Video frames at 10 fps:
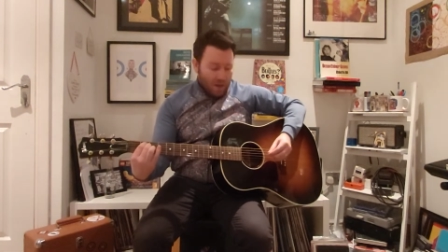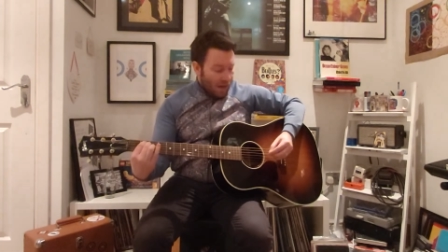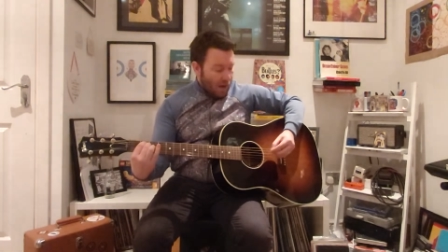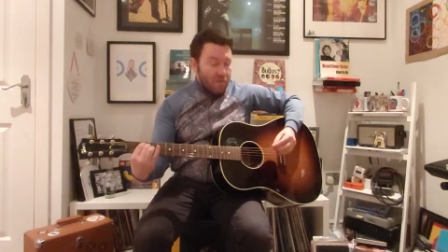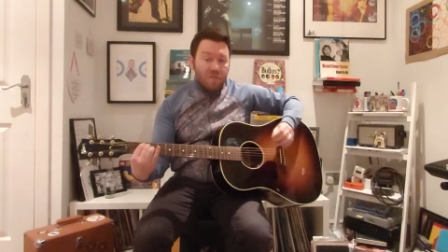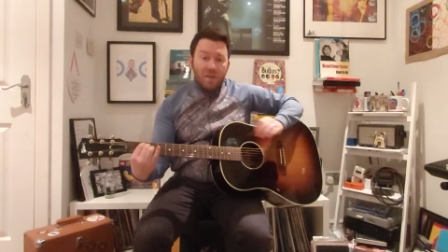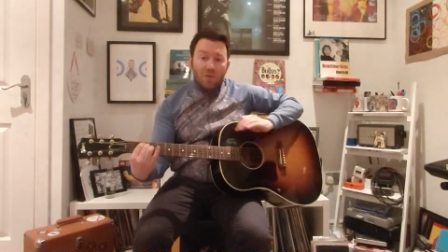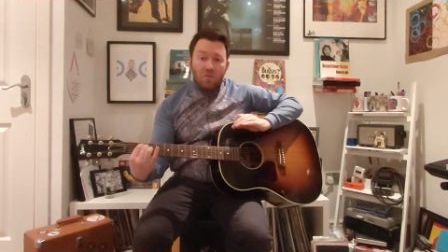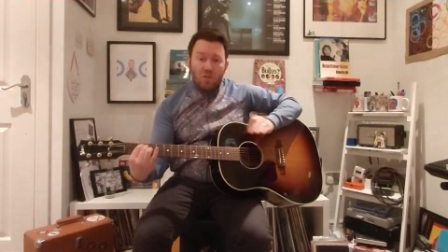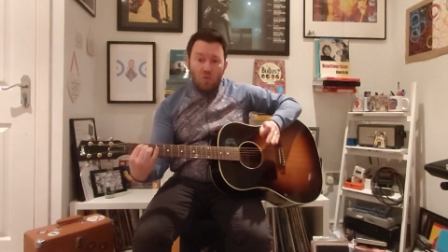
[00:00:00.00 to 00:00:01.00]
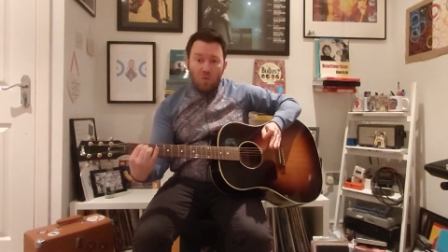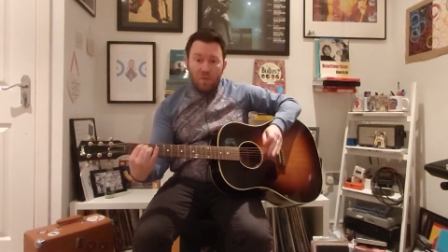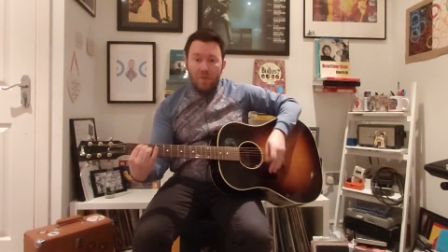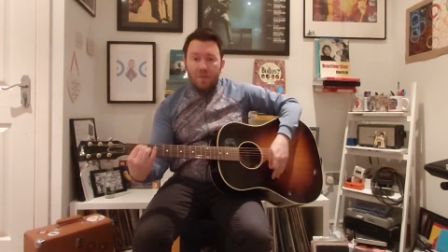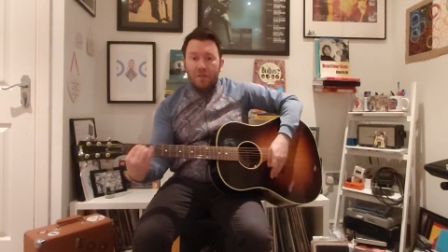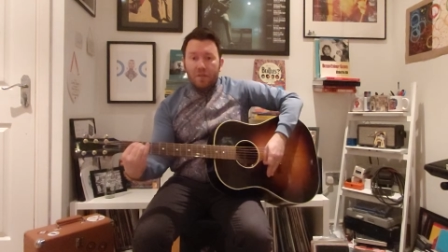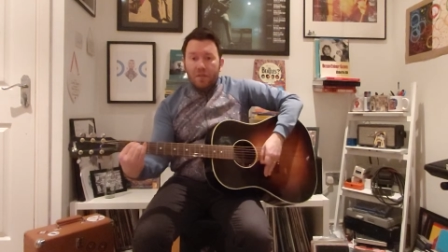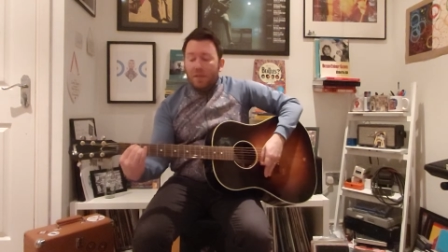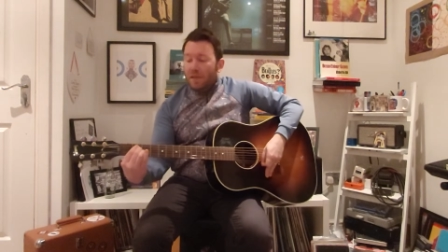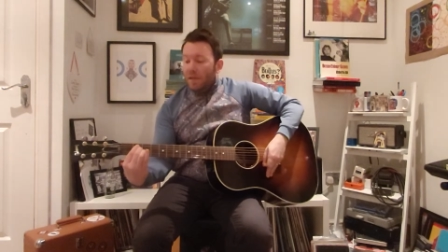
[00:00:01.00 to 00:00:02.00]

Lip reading: everything else is open,